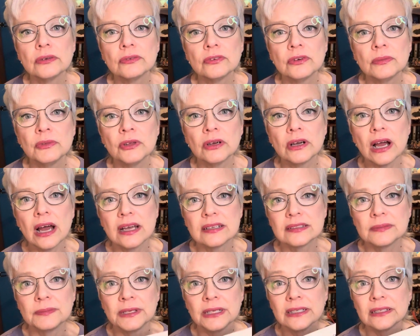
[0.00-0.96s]
from their
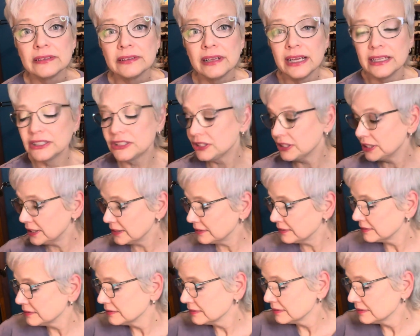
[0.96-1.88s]
Cosmic collection.